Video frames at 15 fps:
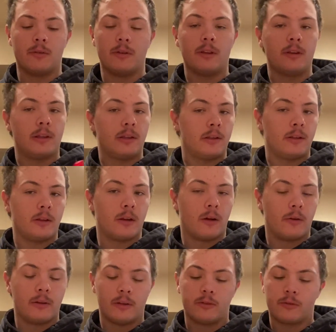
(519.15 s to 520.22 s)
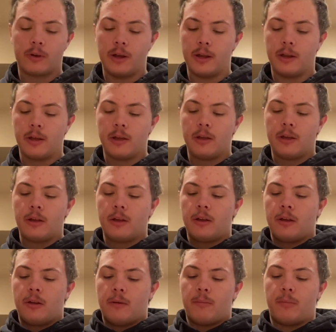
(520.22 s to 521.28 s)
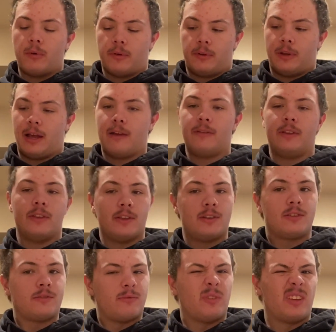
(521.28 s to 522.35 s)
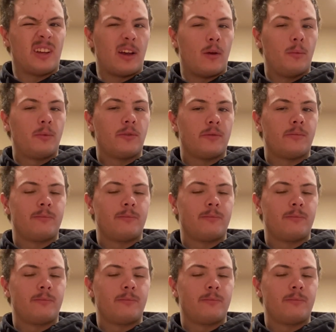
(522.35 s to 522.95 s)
and and it's great. But having this really helps.